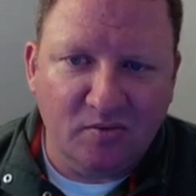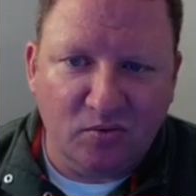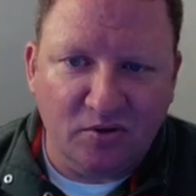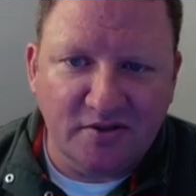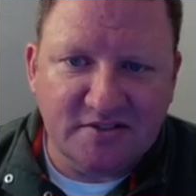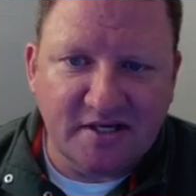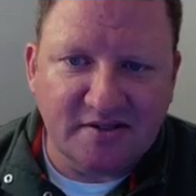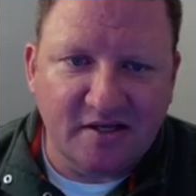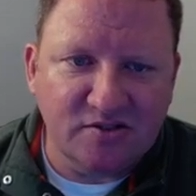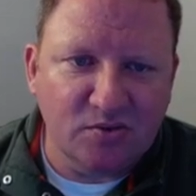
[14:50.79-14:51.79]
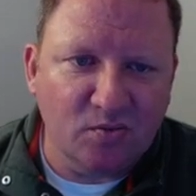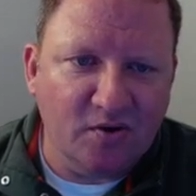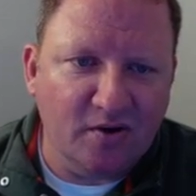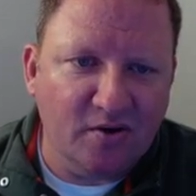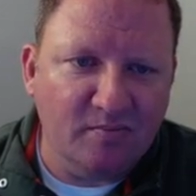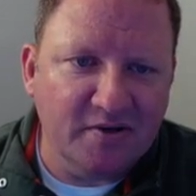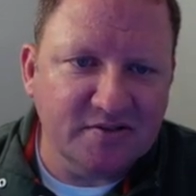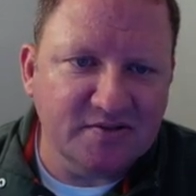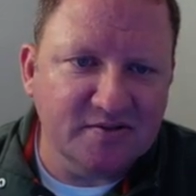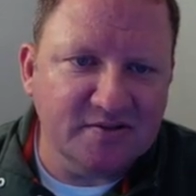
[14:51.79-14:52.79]
We're going to set that to 100
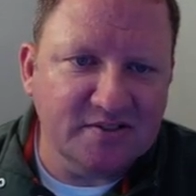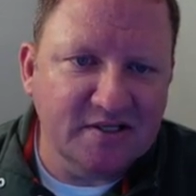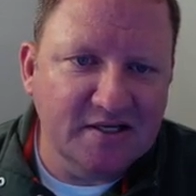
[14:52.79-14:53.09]
pixels.